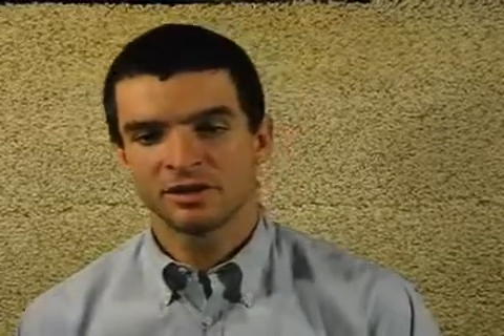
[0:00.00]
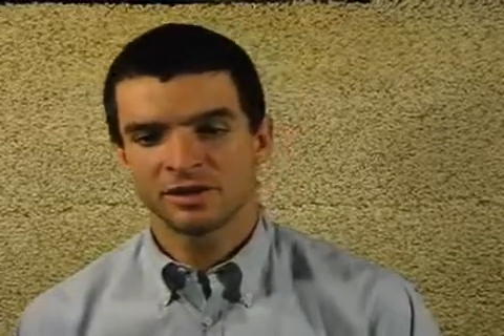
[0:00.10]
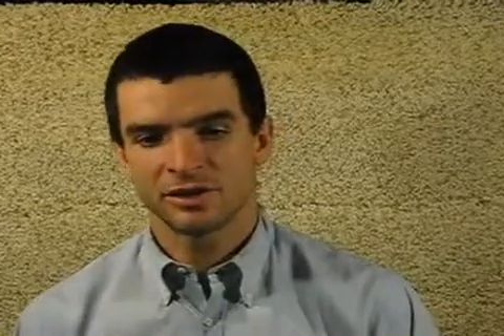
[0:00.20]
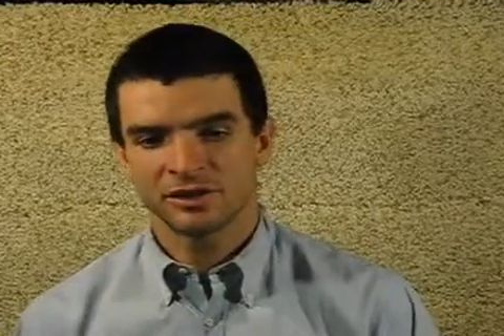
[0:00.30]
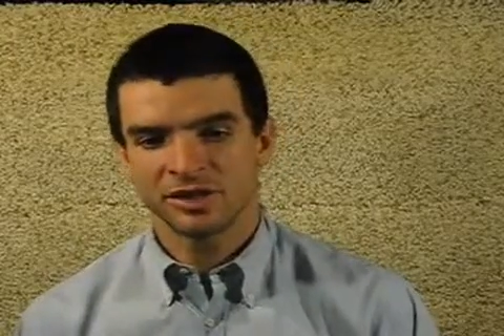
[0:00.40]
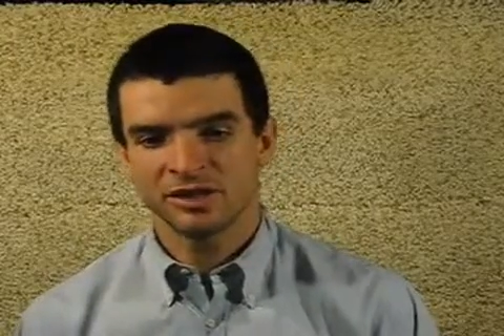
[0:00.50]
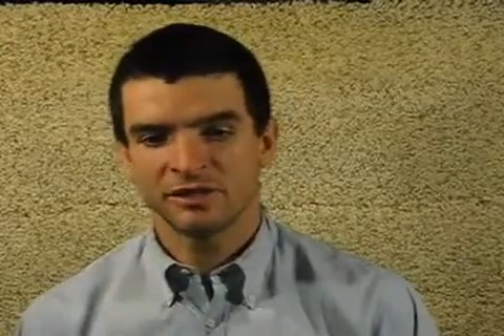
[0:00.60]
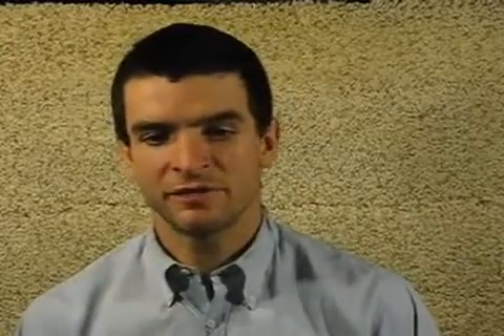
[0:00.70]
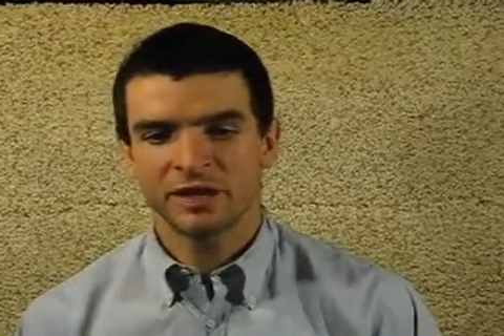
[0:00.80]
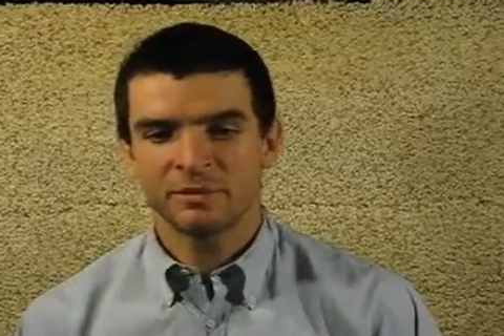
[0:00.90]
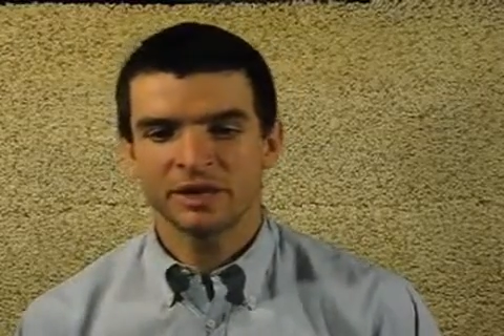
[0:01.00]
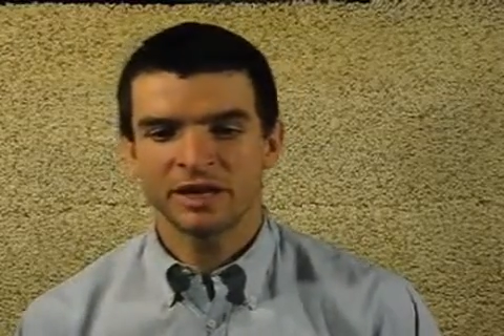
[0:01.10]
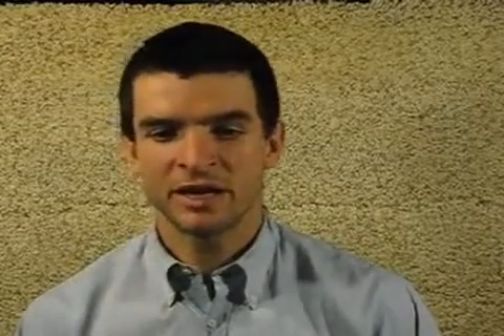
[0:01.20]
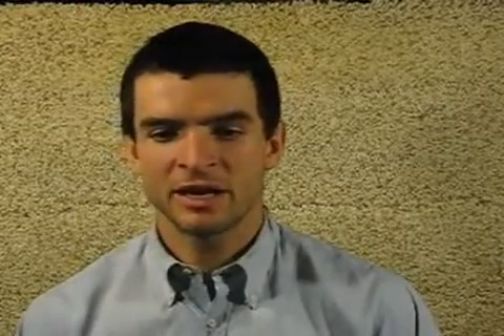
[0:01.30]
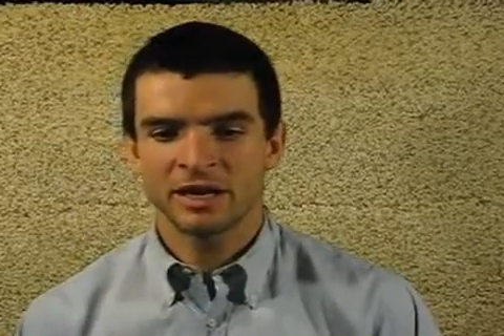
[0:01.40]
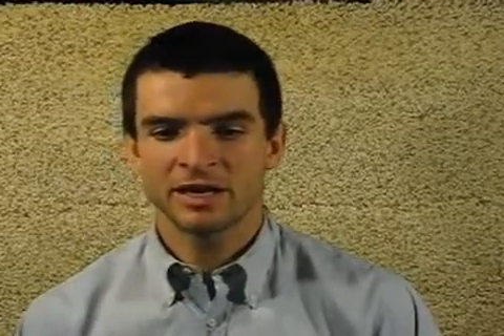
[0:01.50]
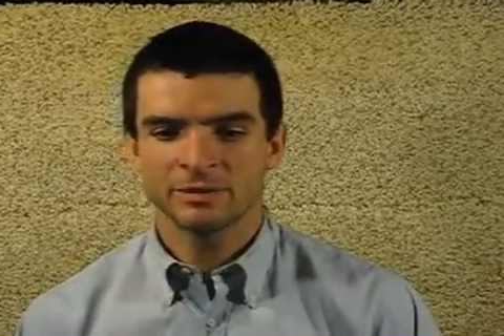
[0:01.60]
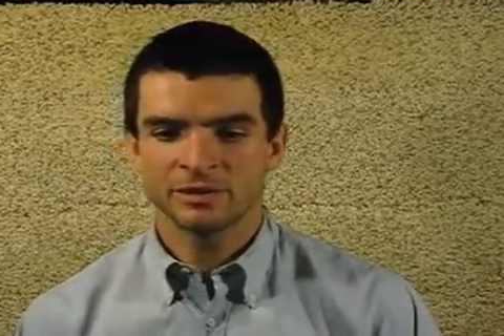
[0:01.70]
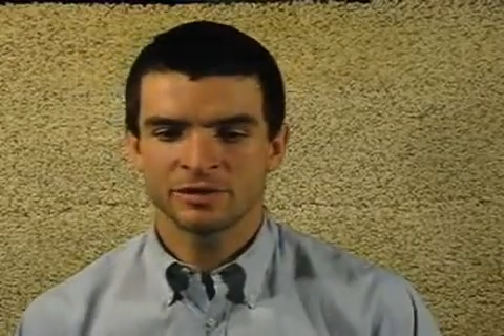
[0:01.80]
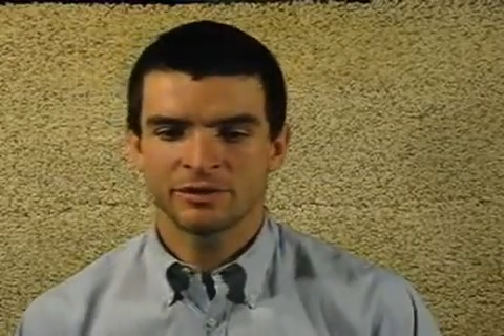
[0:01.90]
succeeds in fabricating
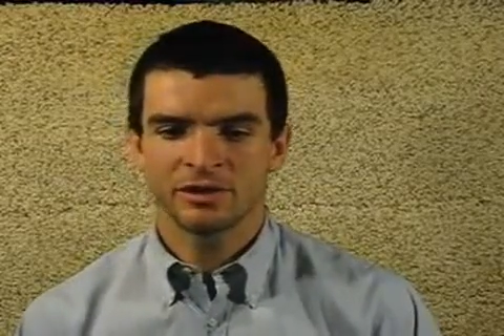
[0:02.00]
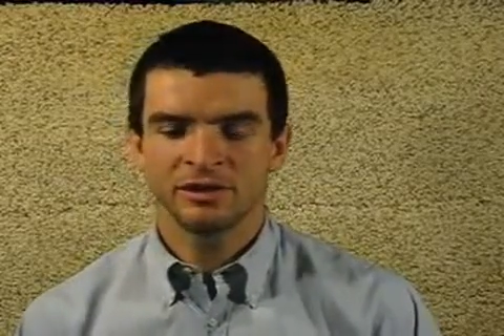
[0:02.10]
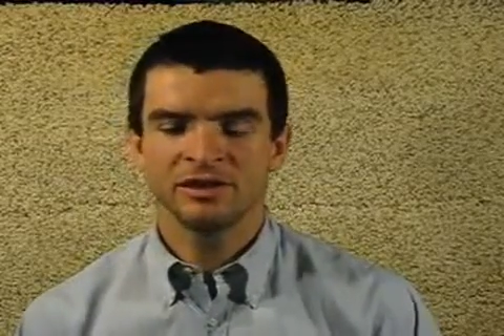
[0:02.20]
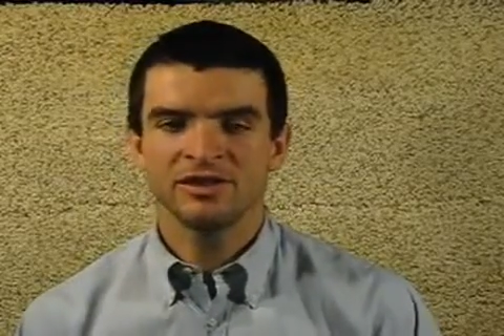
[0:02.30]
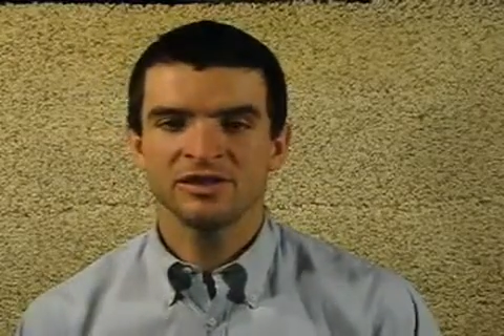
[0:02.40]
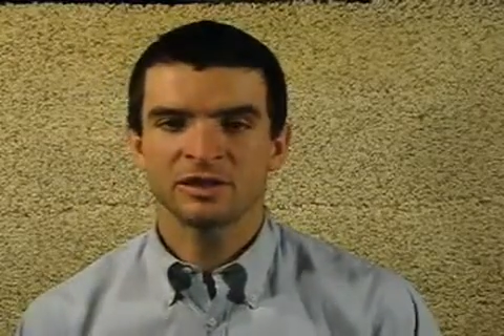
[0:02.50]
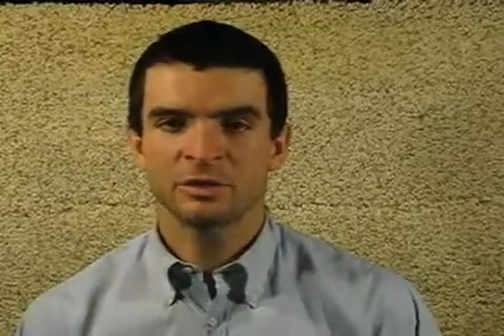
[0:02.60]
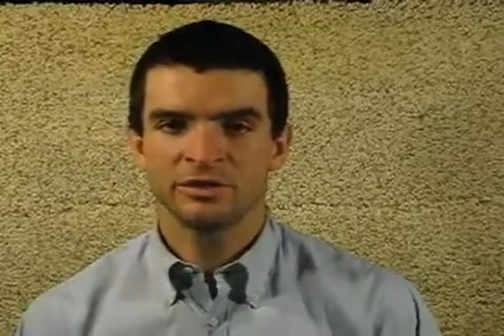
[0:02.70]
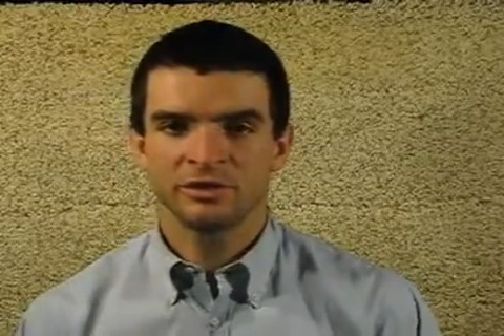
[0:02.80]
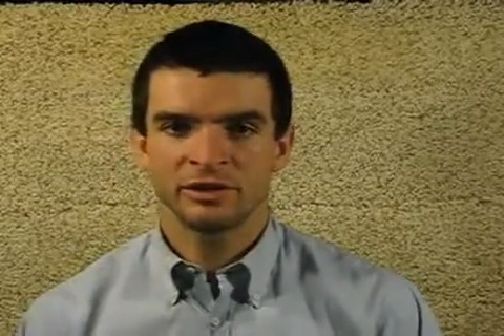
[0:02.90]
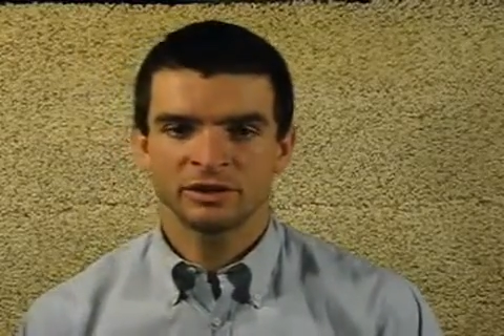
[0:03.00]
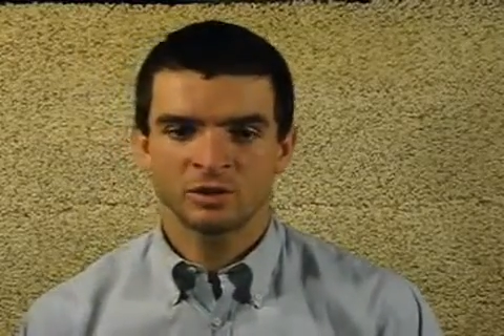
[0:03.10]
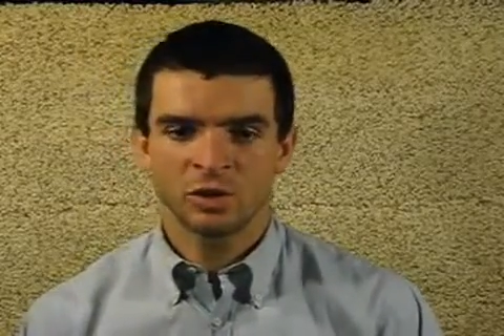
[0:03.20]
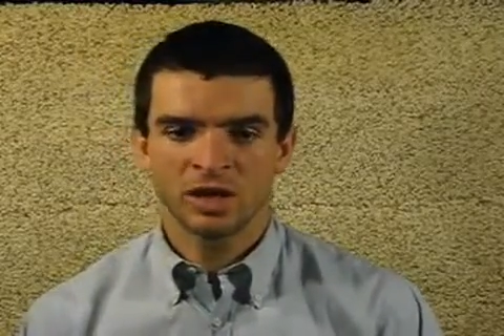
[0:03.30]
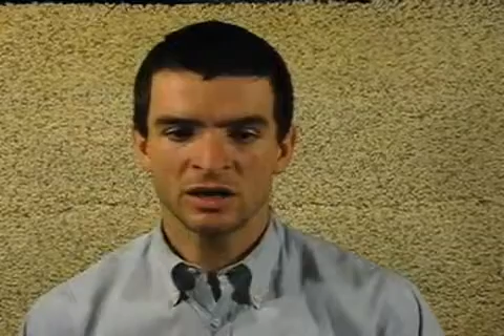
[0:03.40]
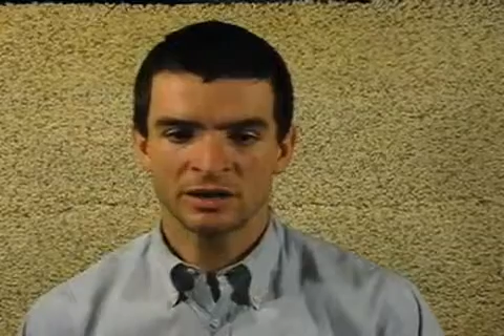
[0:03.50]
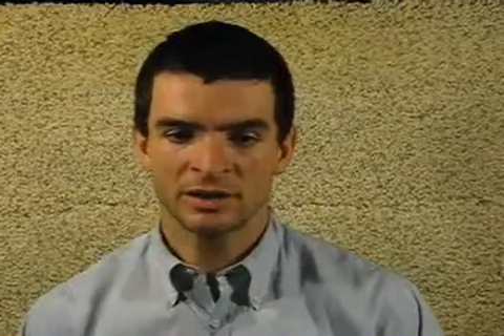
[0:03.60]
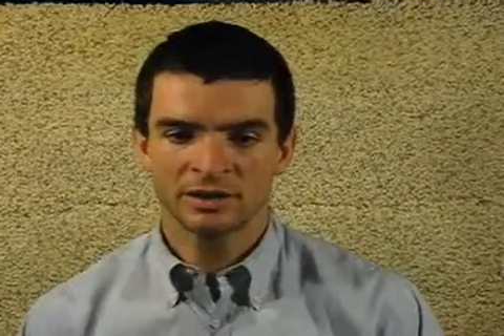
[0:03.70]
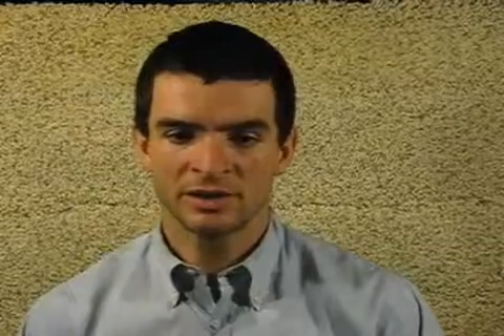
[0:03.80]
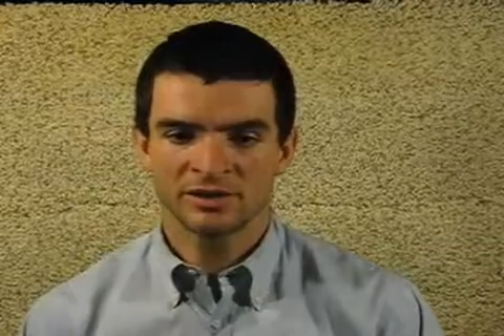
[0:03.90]
items of at least equivalent
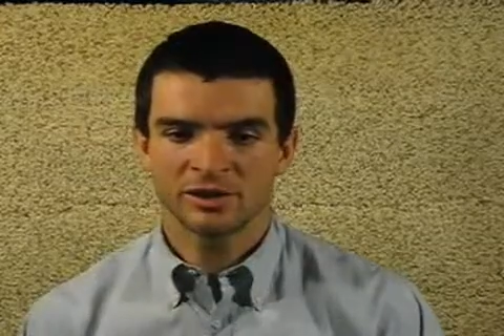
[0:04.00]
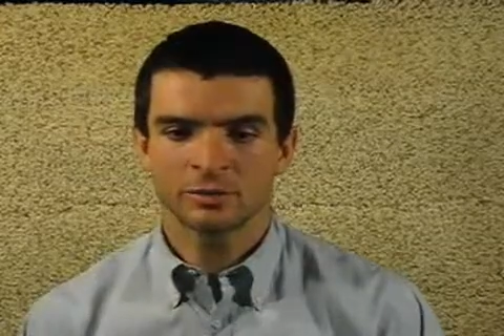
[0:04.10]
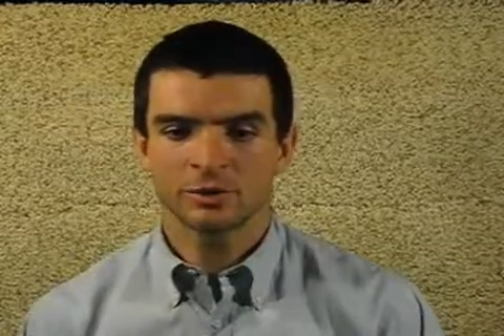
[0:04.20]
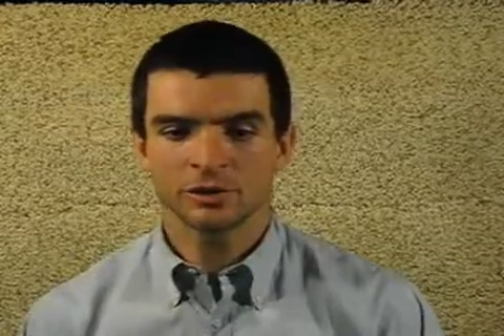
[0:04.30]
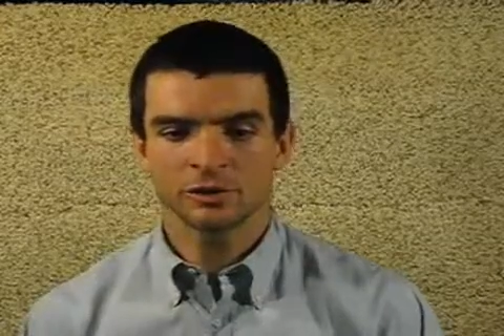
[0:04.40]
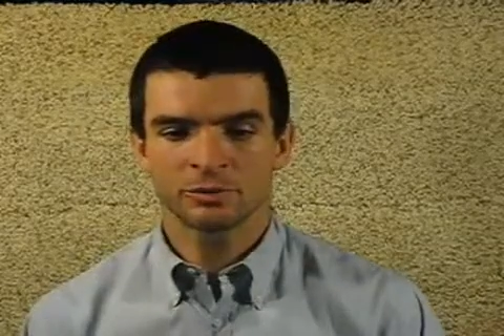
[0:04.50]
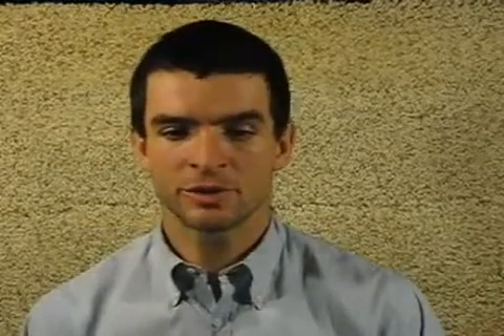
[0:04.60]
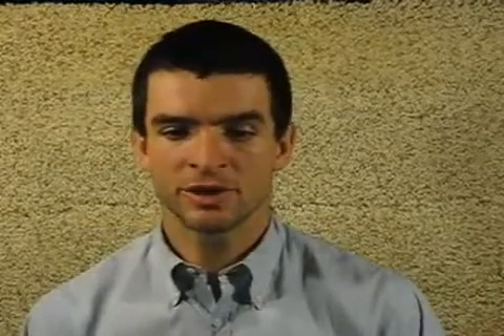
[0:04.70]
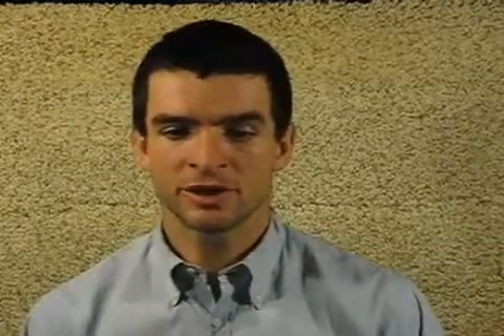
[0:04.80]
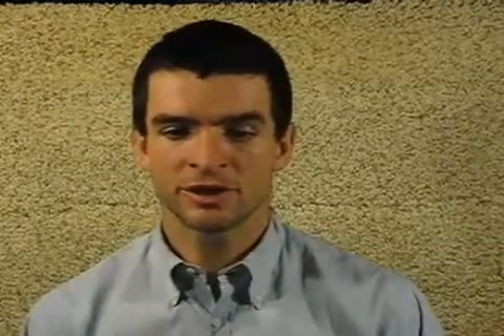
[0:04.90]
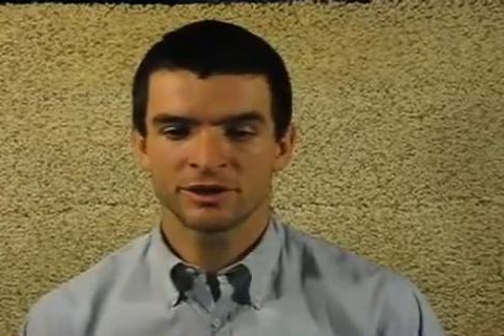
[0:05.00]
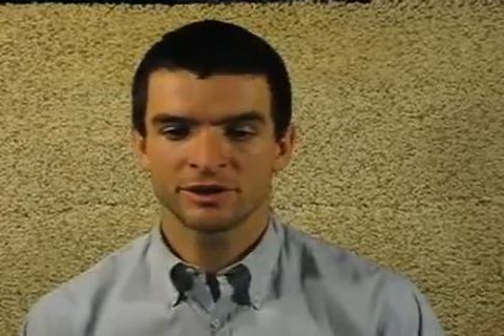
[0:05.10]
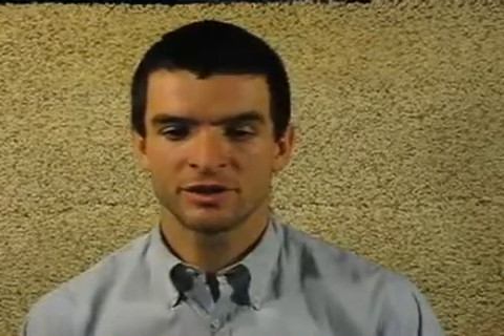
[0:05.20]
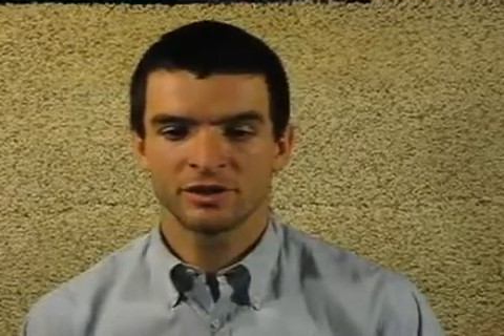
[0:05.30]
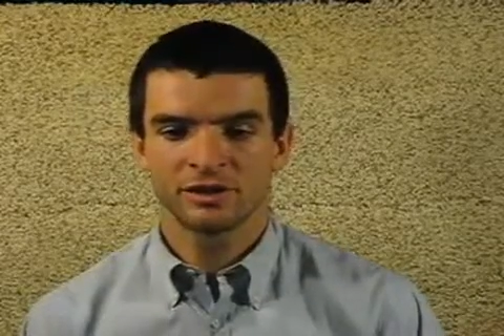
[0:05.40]
quality as the commercial production,